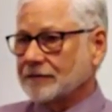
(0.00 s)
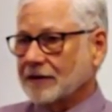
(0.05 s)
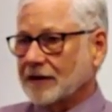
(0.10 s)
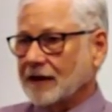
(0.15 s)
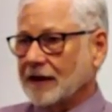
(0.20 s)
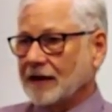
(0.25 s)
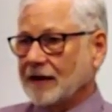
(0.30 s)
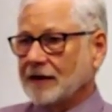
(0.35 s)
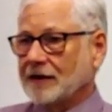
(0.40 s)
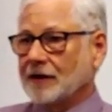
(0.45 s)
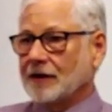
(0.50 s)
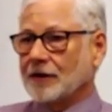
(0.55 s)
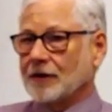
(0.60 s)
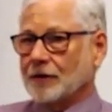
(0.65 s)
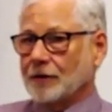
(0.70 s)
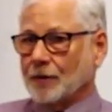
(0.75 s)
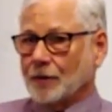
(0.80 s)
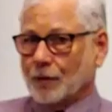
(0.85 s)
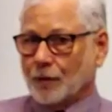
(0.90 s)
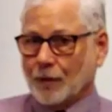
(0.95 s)
Okay?
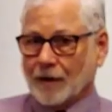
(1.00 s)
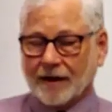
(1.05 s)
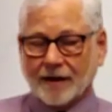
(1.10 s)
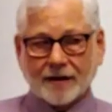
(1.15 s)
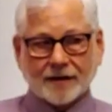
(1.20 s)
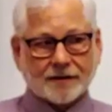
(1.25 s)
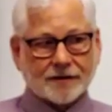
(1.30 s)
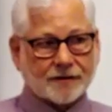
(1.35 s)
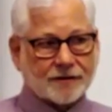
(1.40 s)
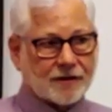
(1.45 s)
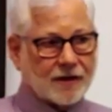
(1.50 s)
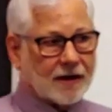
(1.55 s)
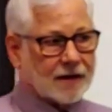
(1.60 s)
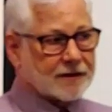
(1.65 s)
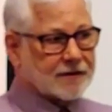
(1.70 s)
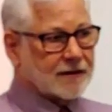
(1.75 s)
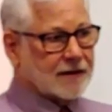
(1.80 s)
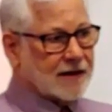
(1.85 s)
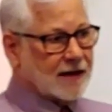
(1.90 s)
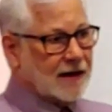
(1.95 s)
We get to
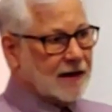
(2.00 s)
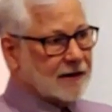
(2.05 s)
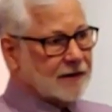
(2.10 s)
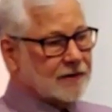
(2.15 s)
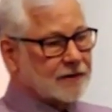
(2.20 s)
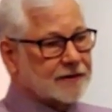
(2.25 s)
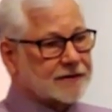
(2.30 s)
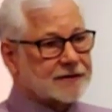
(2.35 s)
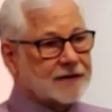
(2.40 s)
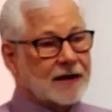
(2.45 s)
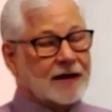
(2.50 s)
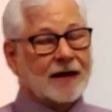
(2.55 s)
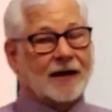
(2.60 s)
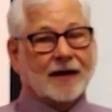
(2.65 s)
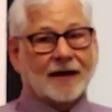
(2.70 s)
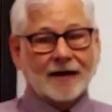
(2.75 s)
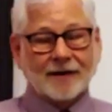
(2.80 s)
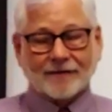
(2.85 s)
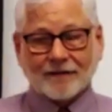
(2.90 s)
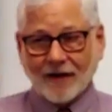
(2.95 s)
talk to Congress.
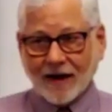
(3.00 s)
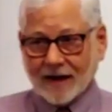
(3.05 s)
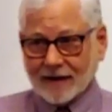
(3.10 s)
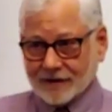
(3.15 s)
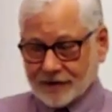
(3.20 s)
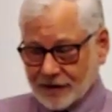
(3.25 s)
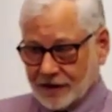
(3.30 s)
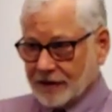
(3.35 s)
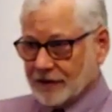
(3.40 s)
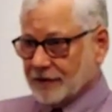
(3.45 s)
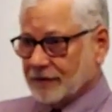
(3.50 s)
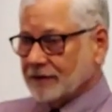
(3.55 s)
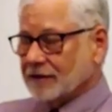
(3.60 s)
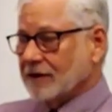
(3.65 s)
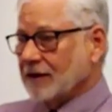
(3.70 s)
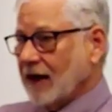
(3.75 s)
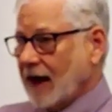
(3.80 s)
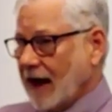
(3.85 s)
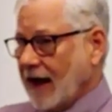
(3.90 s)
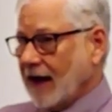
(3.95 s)
If I don't
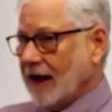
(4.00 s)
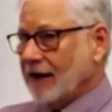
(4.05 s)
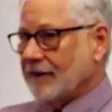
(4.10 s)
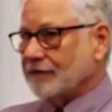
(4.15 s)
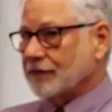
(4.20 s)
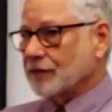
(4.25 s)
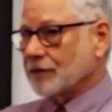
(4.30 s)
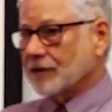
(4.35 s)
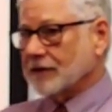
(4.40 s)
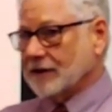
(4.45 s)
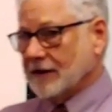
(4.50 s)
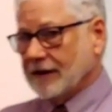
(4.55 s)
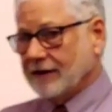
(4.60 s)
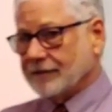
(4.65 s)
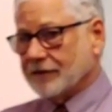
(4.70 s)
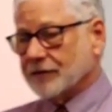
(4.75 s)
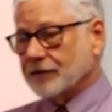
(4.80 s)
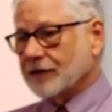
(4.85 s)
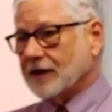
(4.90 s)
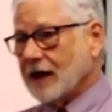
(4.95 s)
have
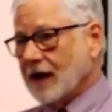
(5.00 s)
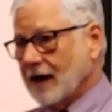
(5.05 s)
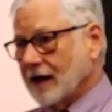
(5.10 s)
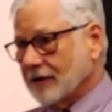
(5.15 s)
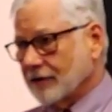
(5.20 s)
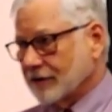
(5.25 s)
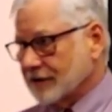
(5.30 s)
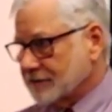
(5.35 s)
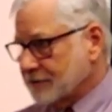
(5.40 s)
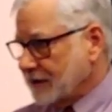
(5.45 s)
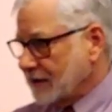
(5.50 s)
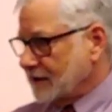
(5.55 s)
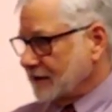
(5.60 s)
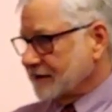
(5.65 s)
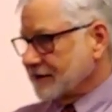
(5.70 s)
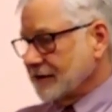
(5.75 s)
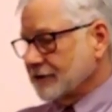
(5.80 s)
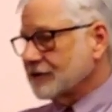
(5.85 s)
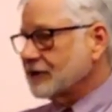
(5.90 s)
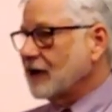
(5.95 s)
relief through Congress
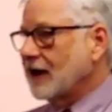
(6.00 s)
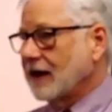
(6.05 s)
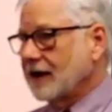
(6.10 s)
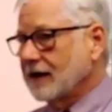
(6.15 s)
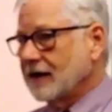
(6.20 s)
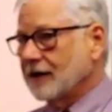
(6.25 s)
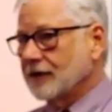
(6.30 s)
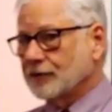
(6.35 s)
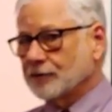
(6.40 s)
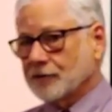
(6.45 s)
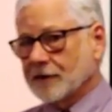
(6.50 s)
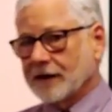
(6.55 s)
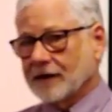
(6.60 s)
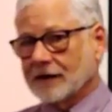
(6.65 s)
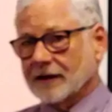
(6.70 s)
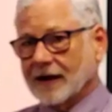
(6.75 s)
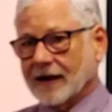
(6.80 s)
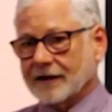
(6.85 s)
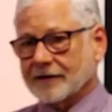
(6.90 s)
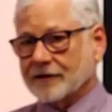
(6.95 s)
because they're trying to get
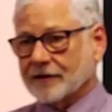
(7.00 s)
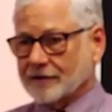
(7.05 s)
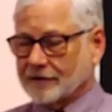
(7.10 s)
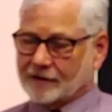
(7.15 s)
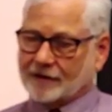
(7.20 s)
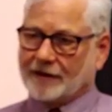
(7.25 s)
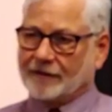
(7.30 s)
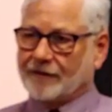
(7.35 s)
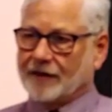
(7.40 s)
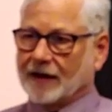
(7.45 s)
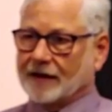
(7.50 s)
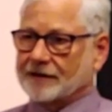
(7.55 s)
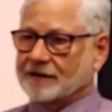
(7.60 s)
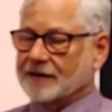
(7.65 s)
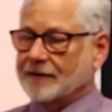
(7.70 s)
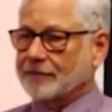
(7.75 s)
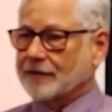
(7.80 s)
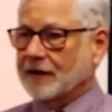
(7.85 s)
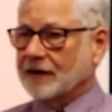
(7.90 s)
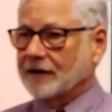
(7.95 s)
reelected or they've got
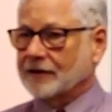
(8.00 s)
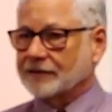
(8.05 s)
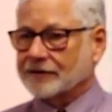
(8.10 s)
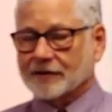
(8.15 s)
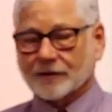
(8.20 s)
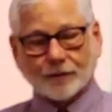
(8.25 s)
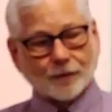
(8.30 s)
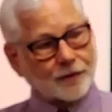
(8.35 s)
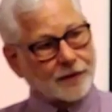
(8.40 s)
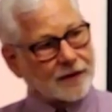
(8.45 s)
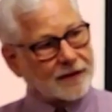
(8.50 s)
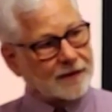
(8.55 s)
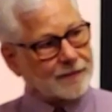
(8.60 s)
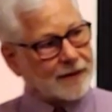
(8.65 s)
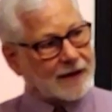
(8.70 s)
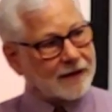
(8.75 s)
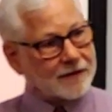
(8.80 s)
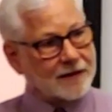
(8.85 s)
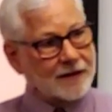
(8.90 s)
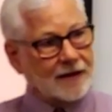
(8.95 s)
something else they're worrying
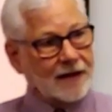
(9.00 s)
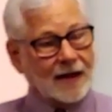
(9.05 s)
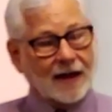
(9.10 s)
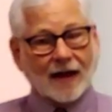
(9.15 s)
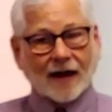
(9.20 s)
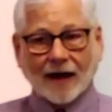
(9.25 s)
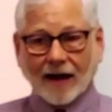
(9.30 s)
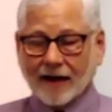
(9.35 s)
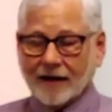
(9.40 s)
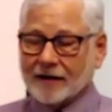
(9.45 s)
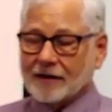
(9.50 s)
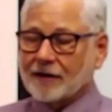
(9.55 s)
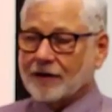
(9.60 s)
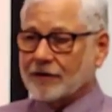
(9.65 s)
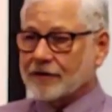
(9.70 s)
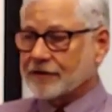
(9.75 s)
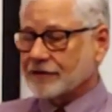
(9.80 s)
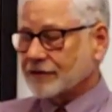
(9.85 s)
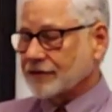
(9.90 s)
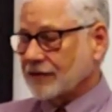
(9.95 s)
about, I can go
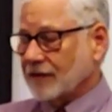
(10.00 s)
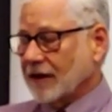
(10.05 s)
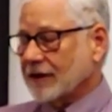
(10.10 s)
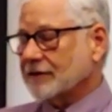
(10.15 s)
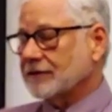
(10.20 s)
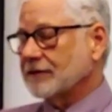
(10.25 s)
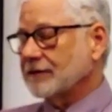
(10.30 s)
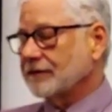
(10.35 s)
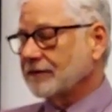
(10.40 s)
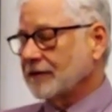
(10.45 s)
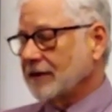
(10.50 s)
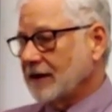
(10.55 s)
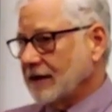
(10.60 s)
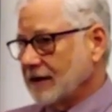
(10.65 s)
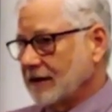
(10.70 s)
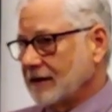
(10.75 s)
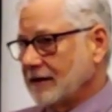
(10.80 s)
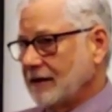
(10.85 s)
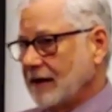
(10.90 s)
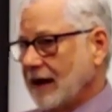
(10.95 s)
to the Director of
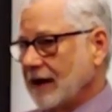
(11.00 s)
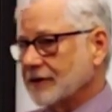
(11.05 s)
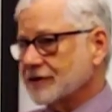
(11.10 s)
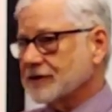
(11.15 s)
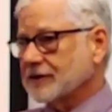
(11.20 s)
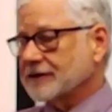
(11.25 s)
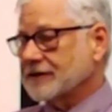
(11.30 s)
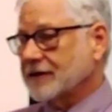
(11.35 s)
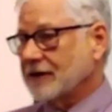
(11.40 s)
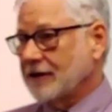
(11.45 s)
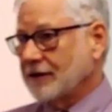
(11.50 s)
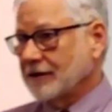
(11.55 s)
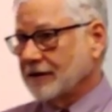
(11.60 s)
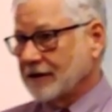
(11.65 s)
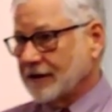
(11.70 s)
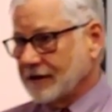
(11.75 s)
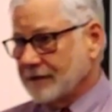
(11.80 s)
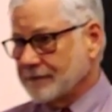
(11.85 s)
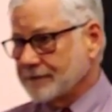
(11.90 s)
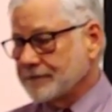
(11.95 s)
uh, National
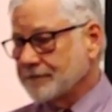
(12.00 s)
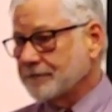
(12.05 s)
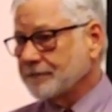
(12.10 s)
Security.